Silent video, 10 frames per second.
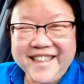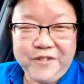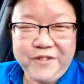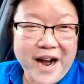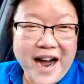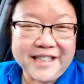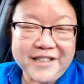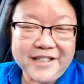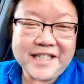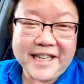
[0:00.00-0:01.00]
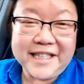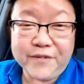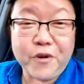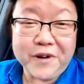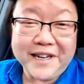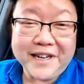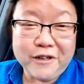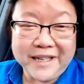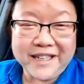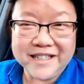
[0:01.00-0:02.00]
and I thought I need to see this for
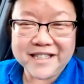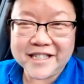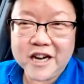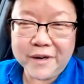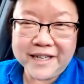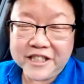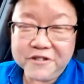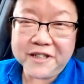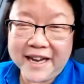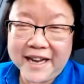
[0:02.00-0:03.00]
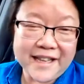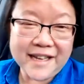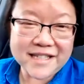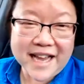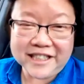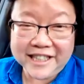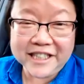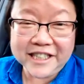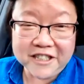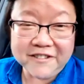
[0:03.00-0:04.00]
real because there's no one in UK that's
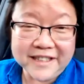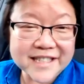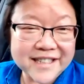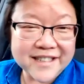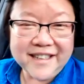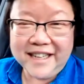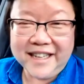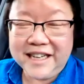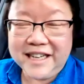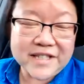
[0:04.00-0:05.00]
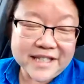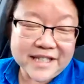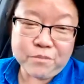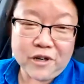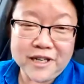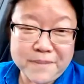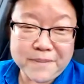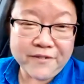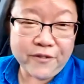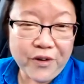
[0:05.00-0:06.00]
actually doing this, and I've never seen the
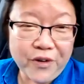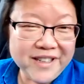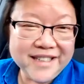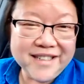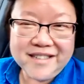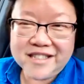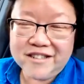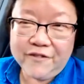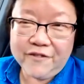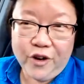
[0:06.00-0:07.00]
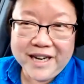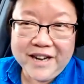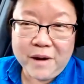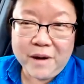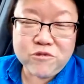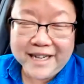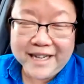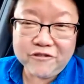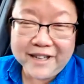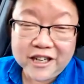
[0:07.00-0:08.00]
products before. So I thought if I'm really
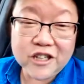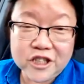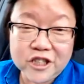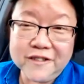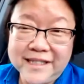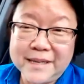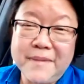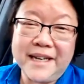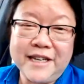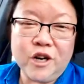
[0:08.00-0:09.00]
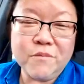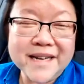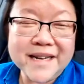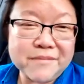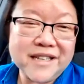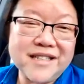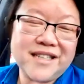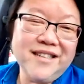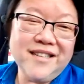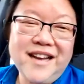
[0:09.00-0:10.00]
going to do this and make a commitment,
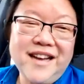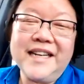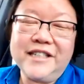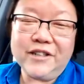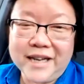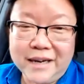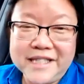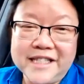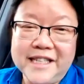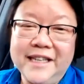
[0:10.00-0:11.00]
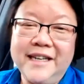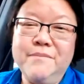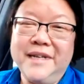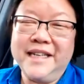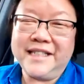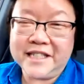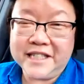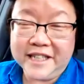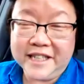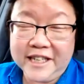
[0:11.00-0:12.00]
I need to come and see it and meet the
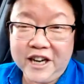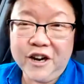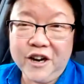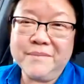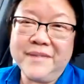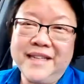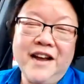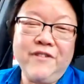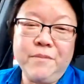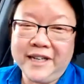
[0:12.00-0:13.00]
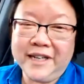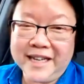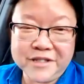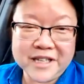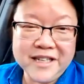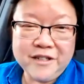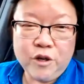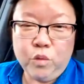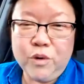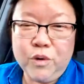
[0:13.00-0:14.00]
CEO and meet everybody else
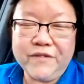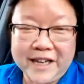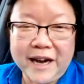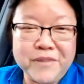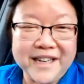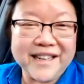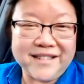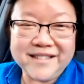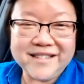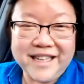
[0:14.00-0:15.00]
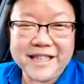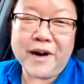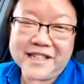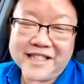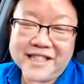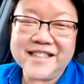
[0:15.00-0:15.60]
with the company. That's what I did.